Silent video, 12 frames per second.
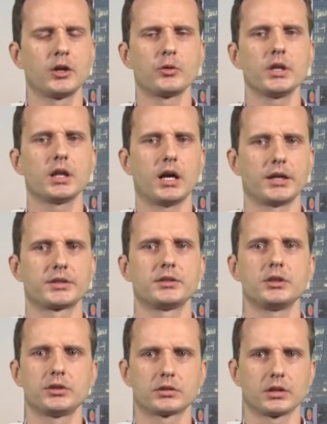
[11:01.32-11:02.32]
realize
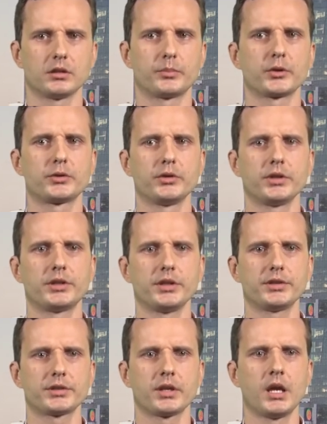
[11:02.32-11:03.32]
digital
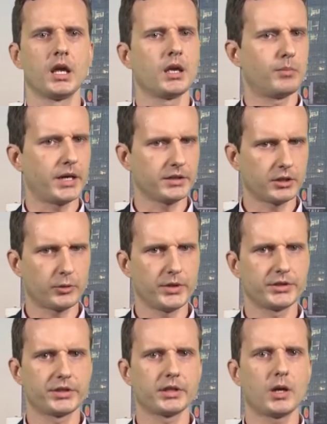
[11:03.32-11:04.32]
opportunities by
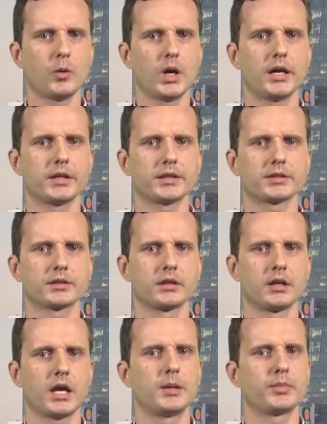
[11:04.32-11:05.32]
increasing awareness
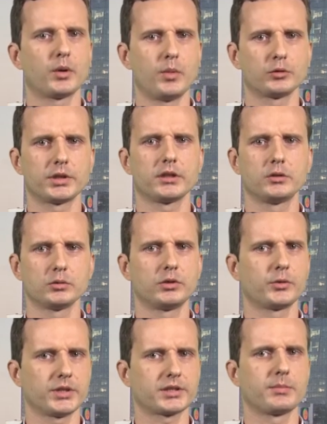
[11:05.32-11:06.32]
and promoting good
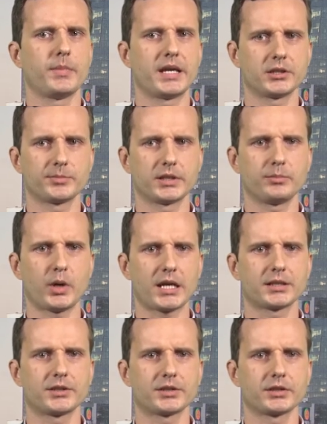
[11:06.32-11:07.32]
risk management
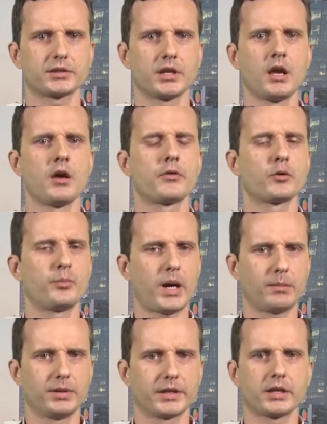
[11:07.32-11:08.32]
practices through
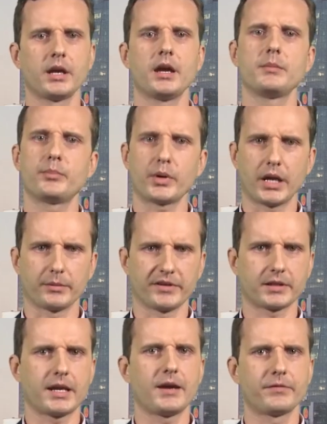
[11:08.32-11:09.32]
public and
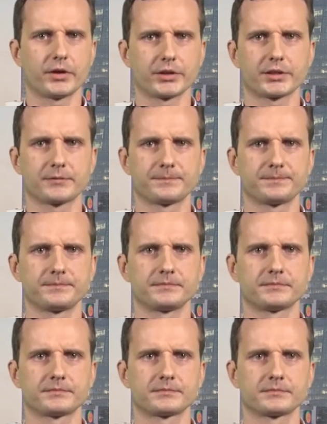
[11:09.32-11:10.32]
private efforts.
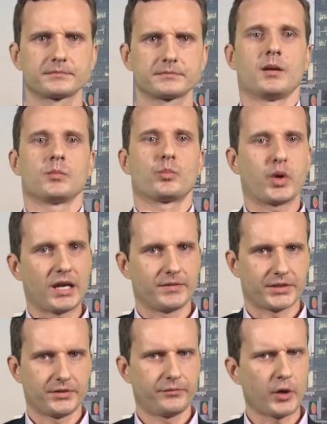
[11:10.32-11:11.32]

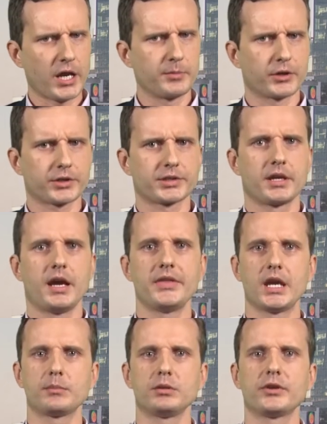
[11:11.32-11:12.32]
Privacy frameworks
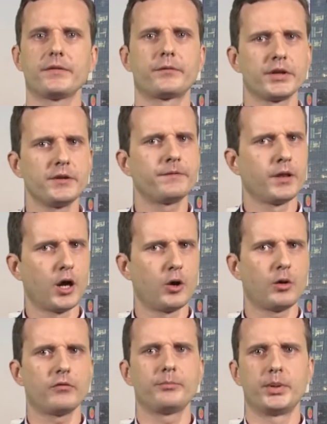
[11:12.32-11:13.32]
enable the free flow
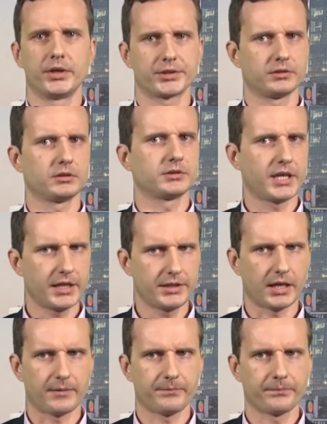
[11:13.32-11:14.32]
of personal
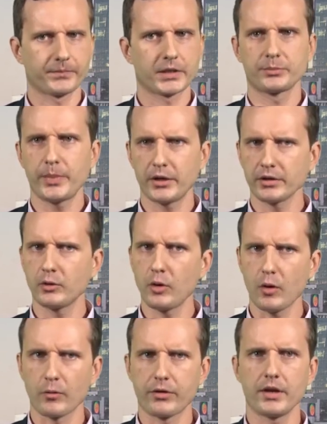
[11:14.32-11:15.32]
data, spurring
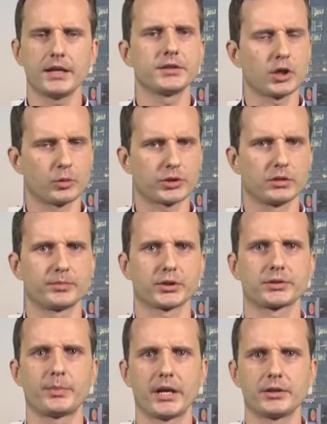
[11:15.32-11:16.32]
growth and social
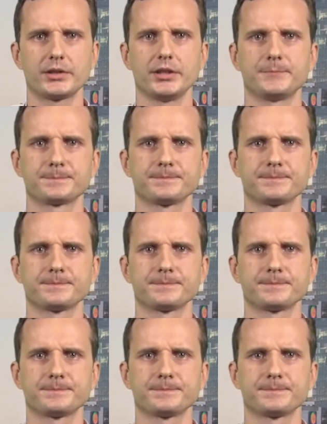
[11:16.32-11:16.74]
prosperity.